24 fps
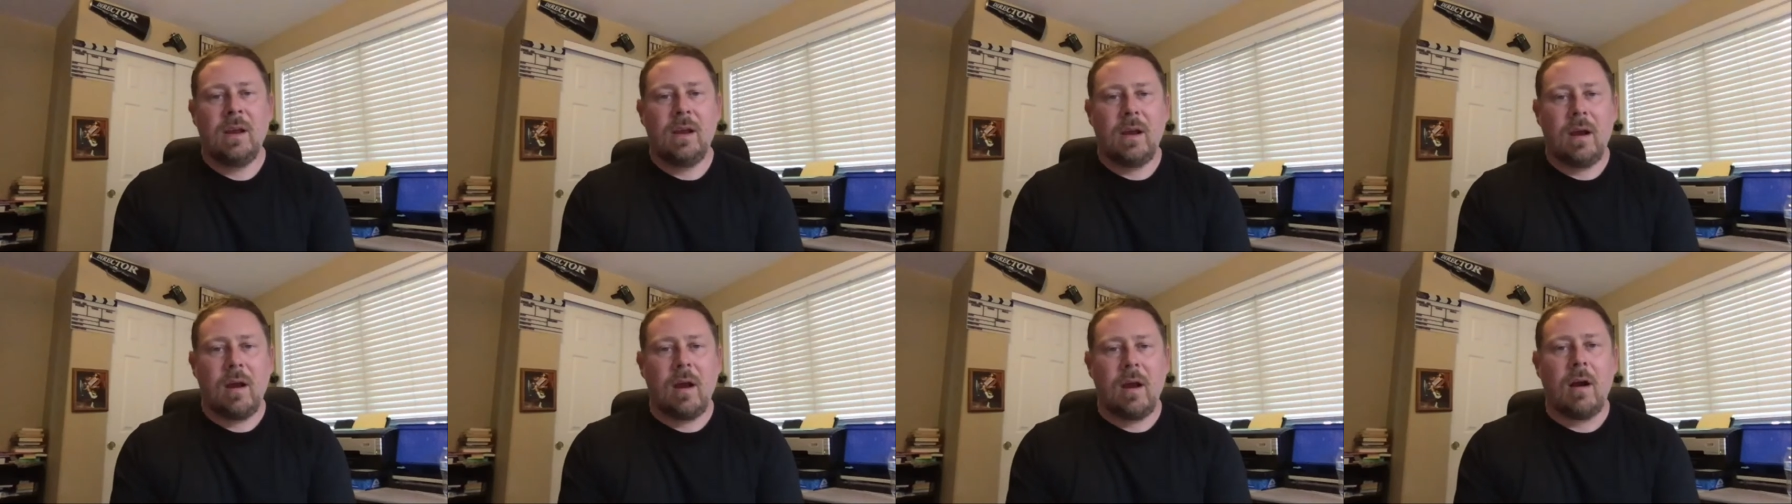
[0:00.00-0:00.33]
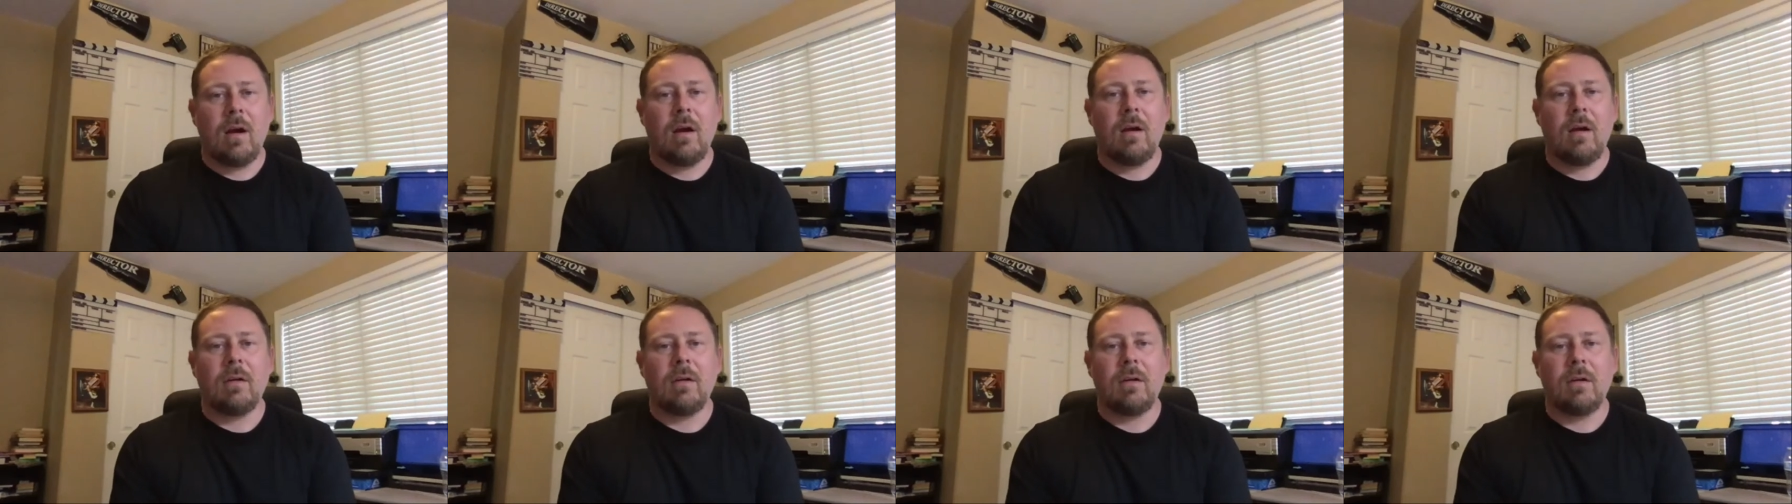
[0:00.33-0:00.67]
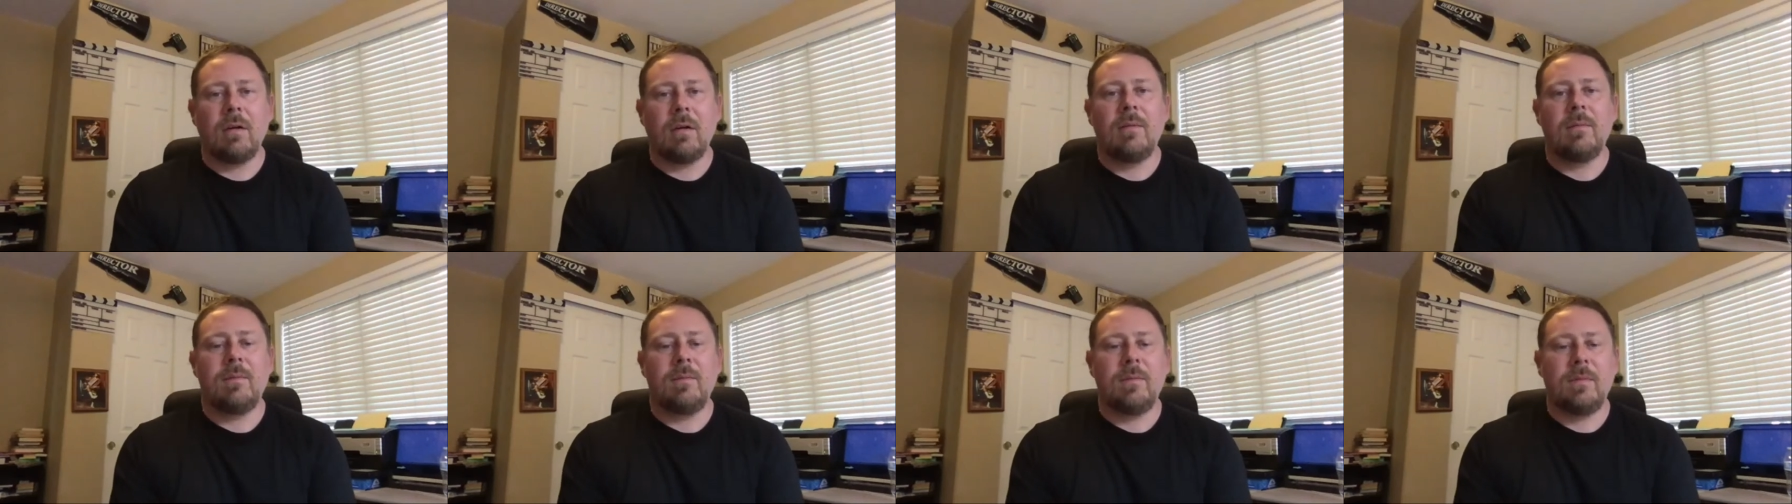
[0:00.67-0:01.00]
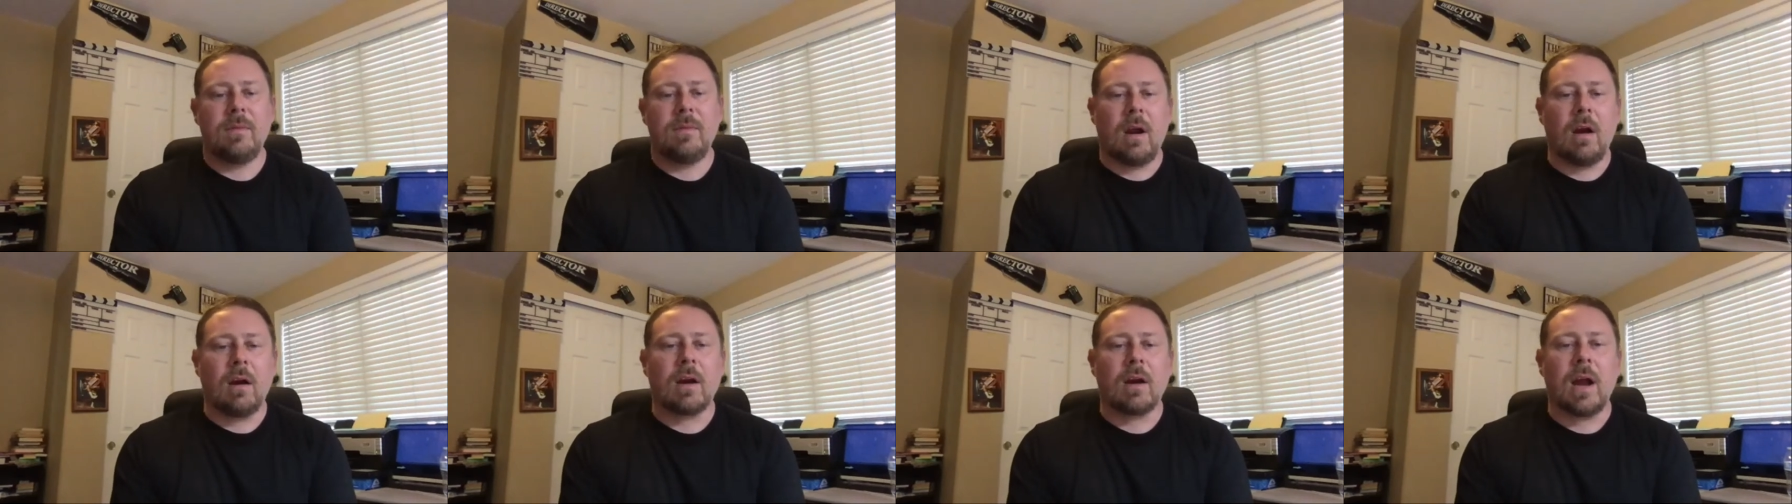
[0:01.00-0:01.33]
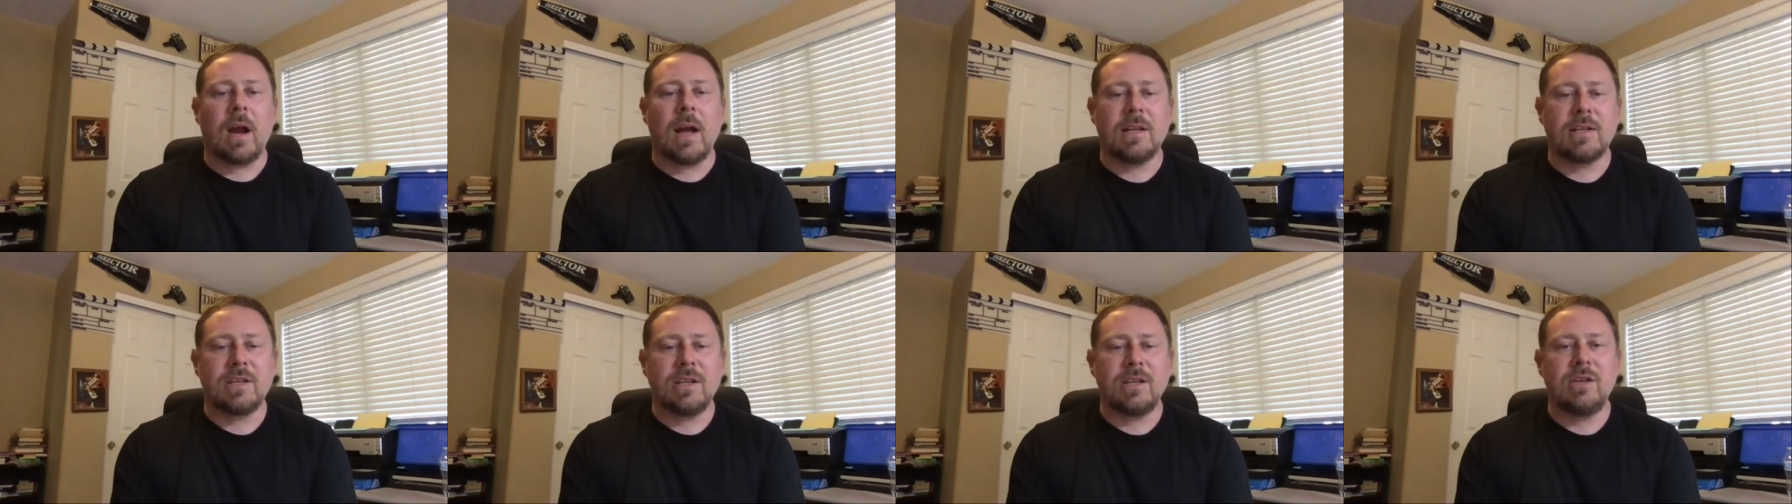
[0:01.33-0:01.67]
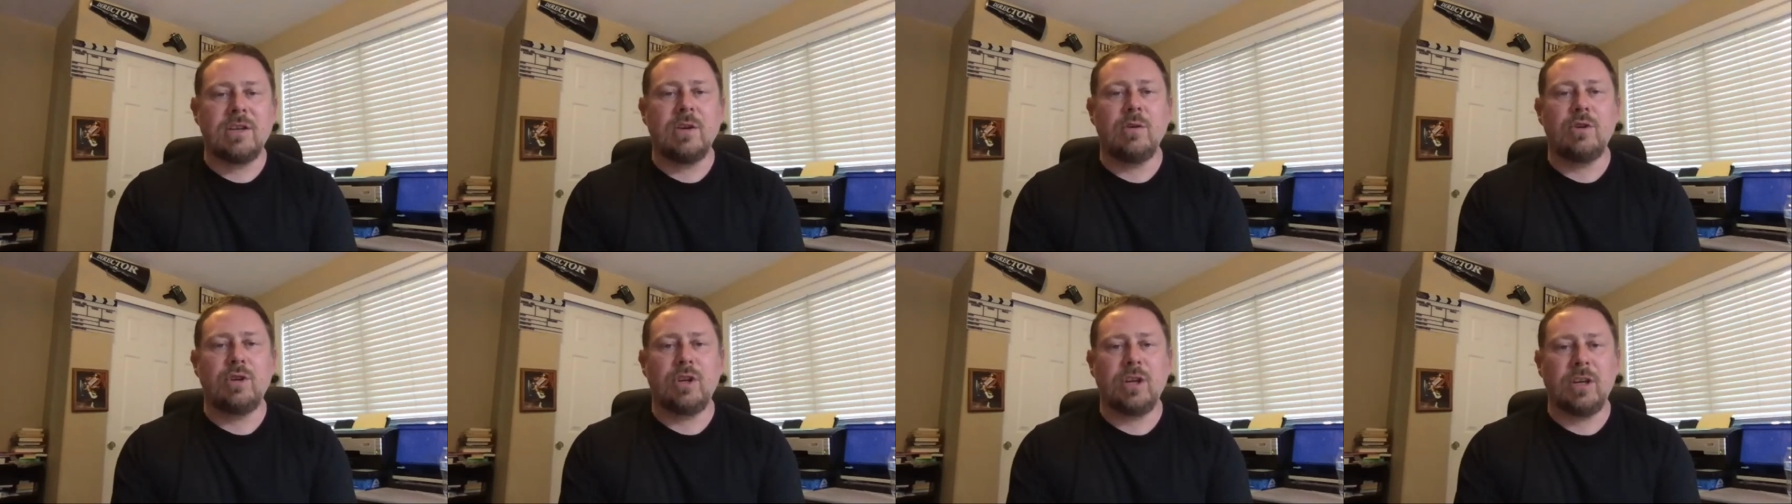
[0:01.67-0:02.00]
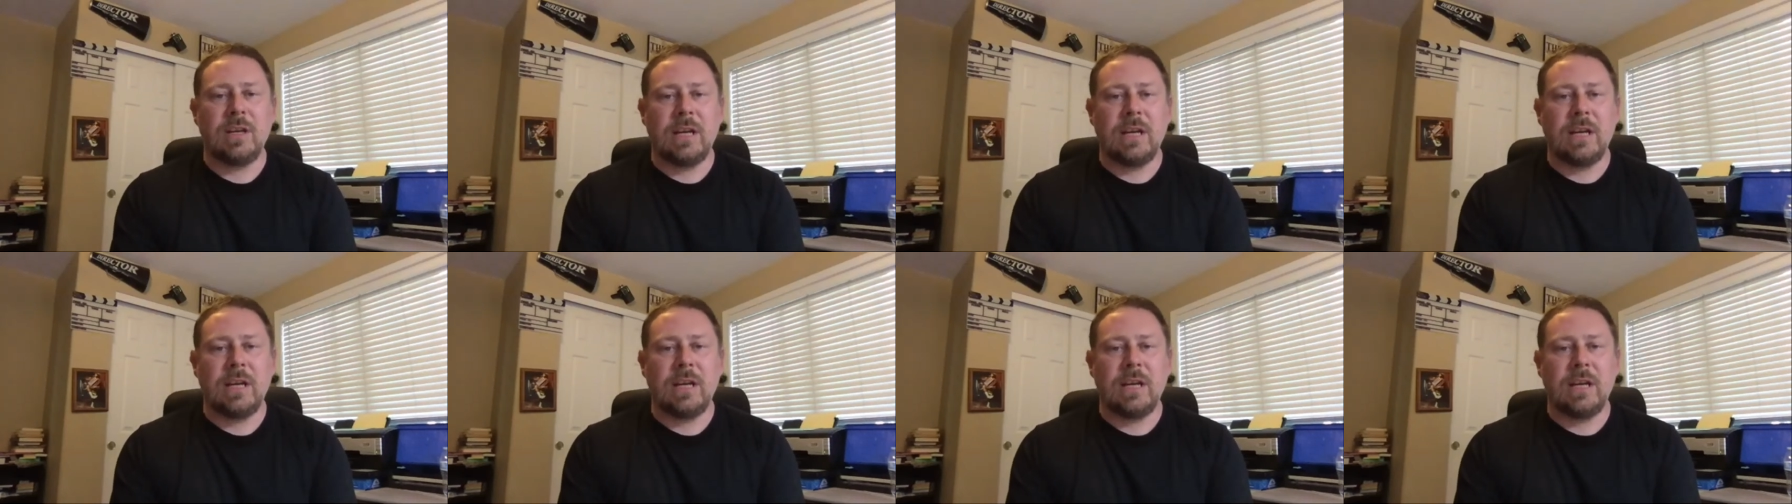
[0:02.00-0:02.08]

our Constitution